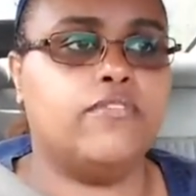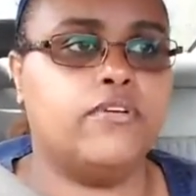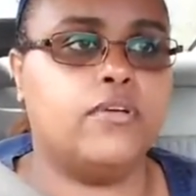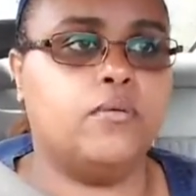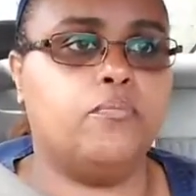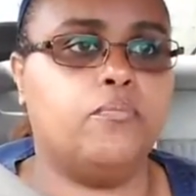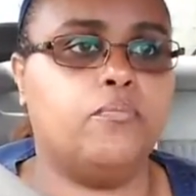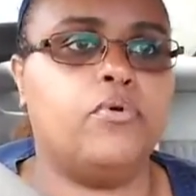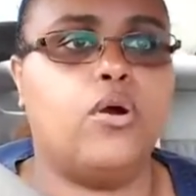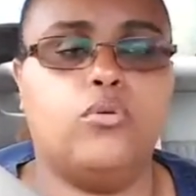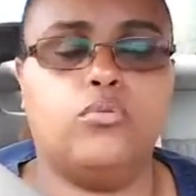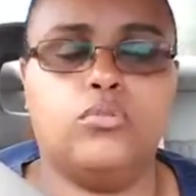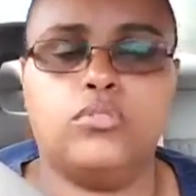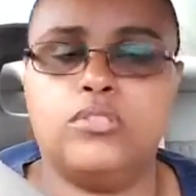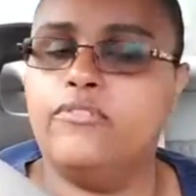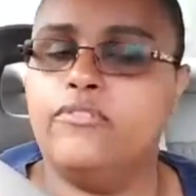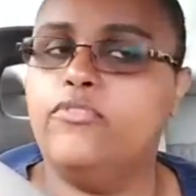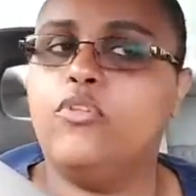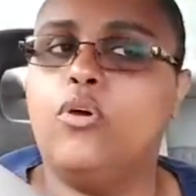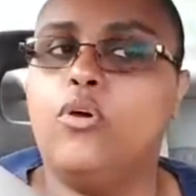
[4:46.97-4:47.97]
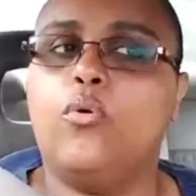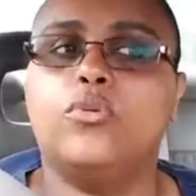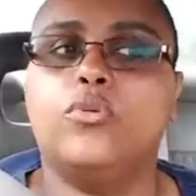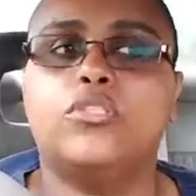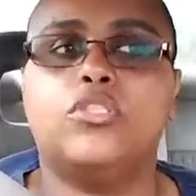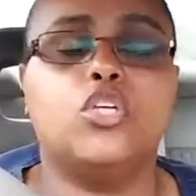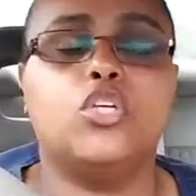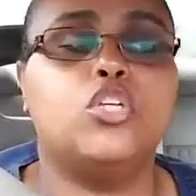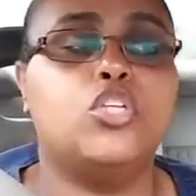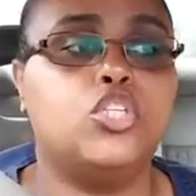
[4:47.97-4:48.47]
composed, even though I
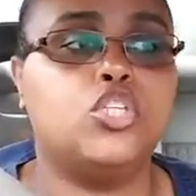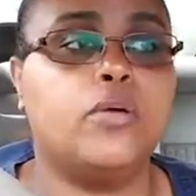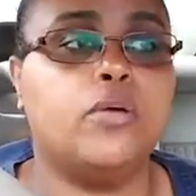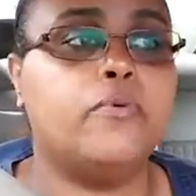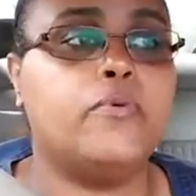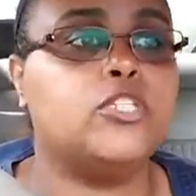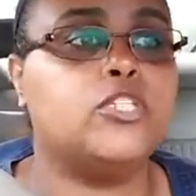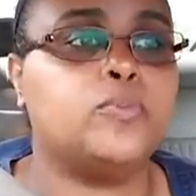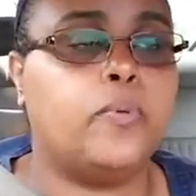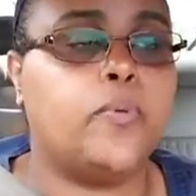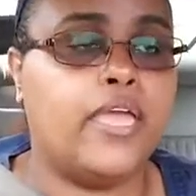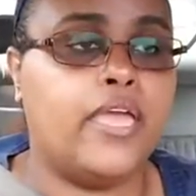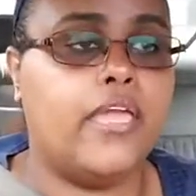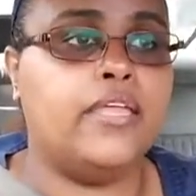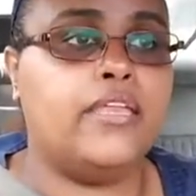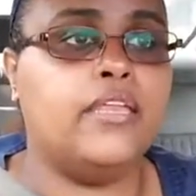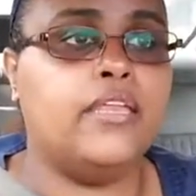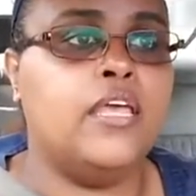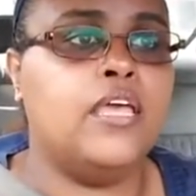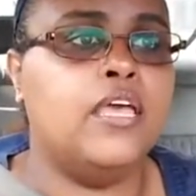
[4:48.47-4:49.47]
was in so much pain.